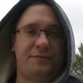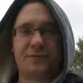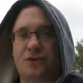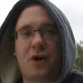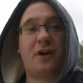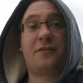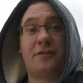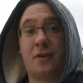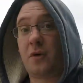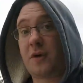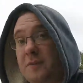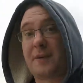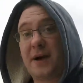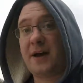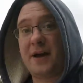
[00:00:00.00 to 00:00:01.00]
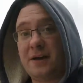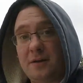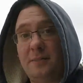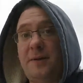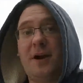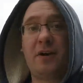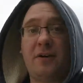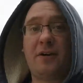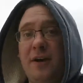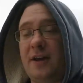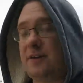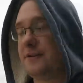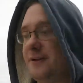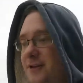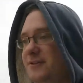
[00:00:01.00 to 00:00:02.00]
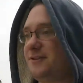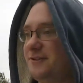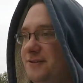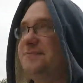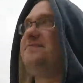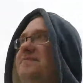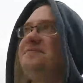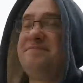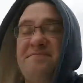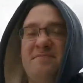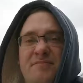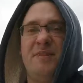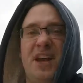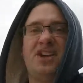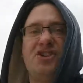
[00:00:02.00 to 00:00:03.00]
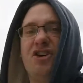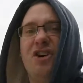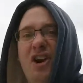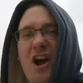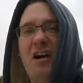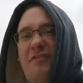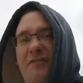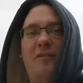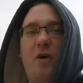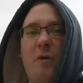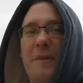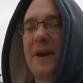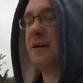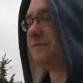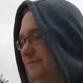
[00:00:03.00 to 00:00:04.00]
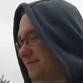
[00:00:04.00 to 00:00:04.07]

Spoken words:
trucks going by, apparently. It's nature enough for me,